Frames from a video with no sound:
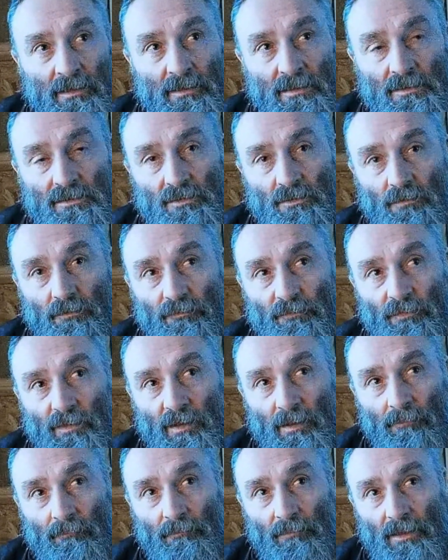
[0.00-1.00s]
this sort of
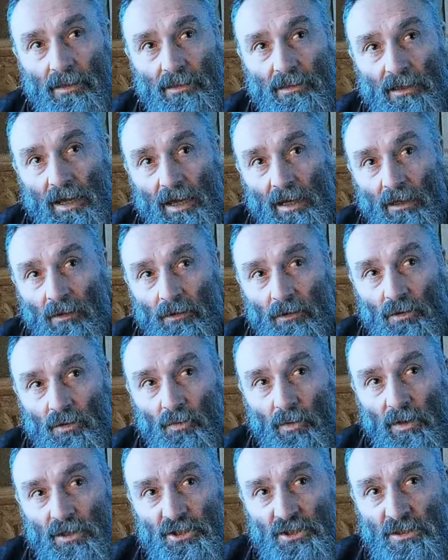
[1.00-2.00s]
thing, but I had a lot of
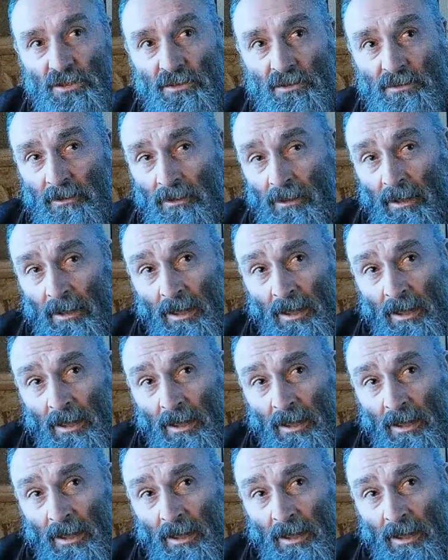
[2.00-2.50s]
questions